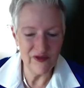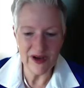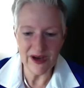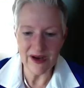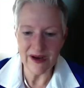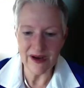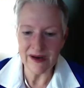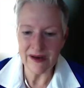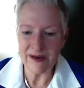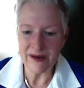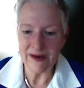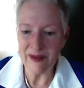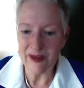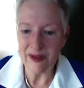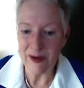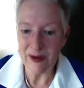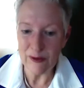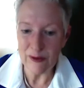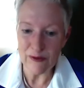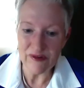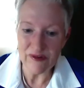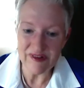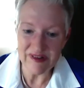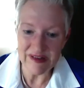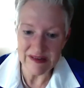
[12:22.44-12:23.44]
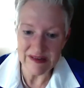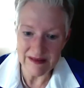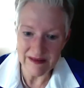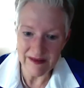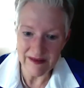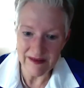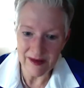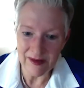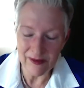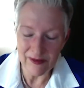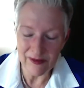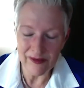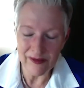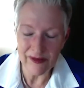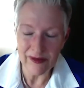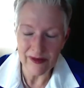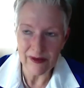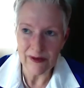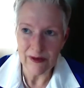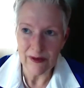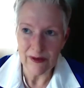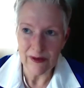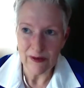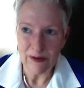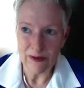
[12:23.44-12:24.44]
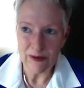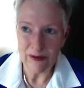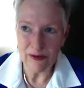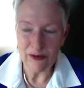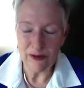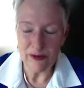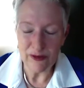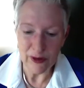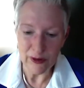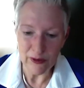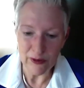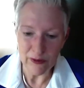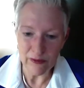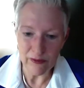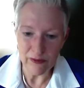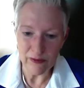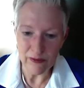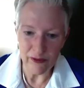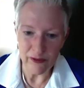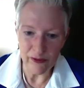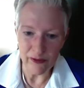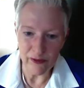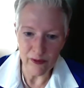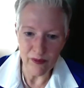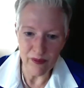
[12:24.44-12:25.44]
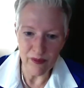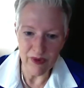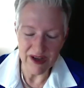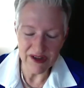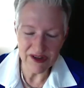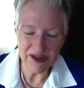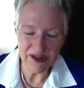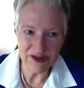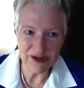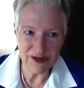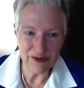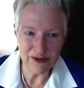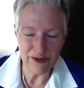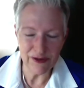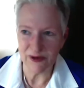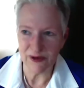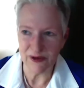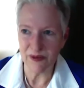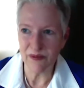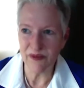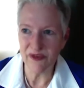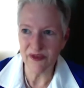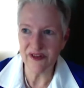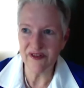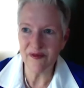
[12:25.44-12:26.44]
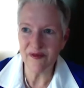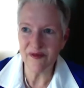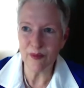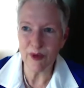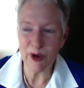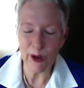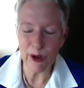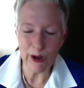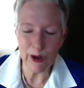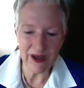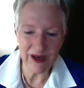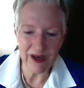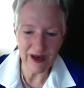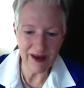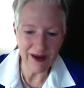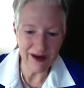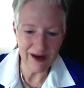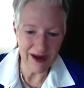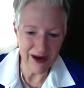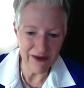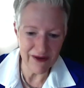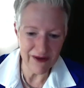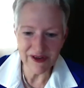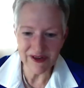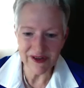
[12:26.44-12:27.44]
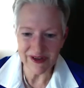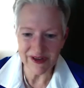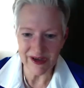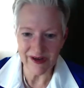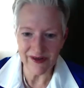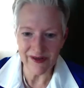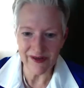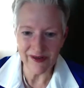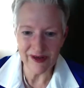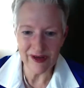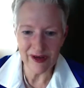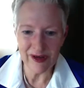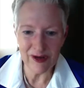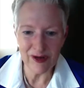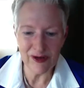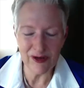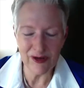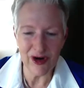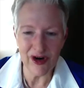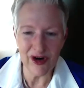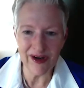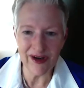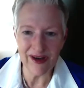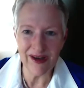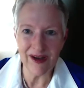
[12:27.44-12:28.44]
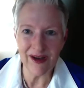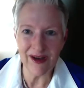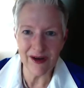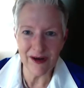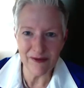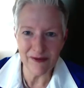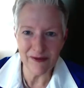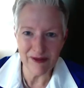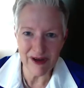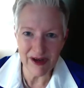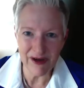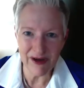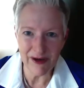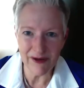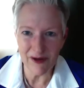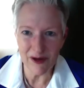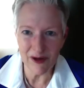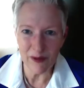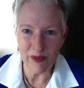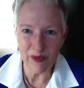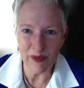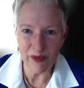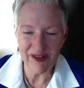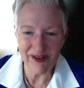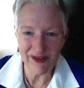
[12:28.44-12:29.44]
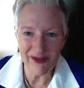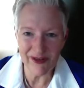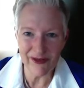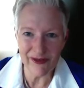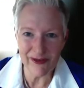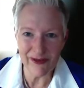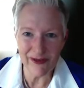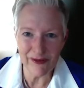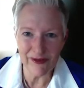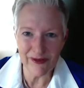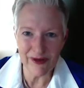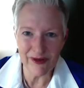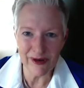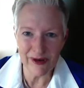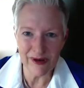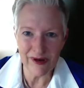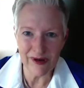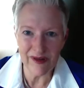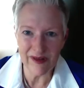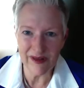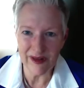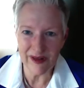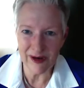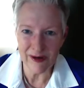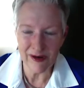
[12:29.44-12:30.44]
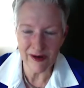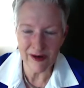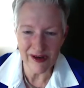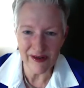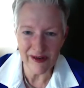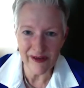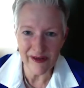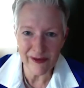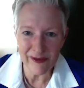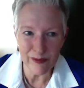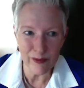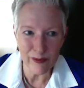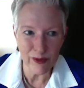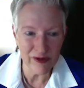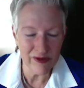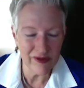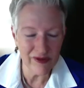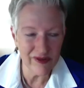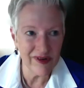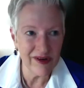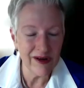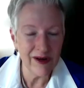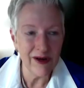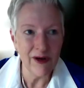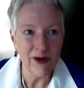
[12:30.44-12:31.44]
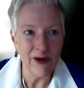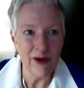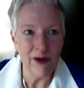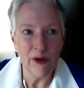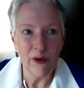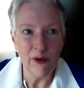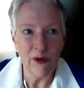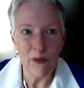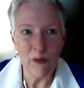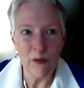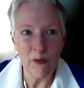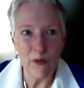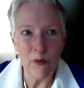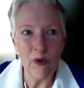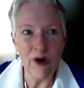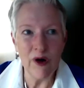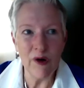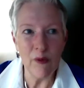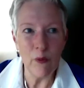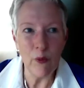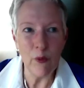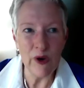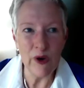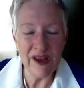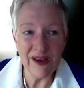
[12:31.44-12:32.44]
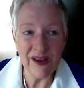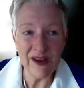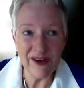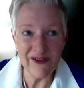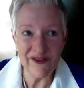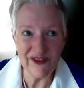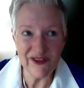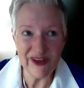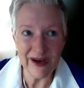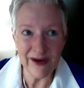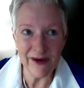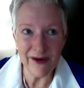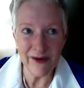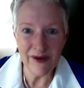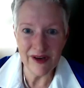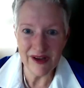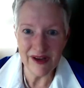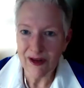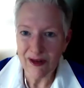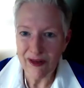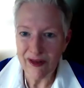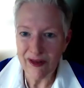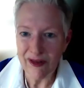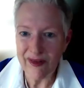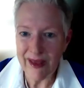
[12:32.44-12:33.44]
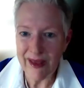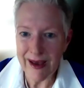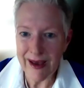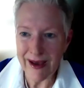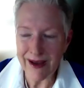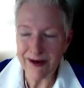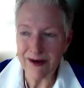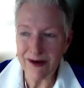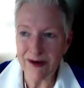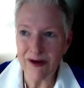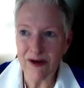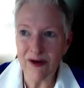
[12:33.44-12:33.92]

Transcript: find that utilities don't do much in terms of marketing and advertising and talking on a regular basis to their customers. What we have found that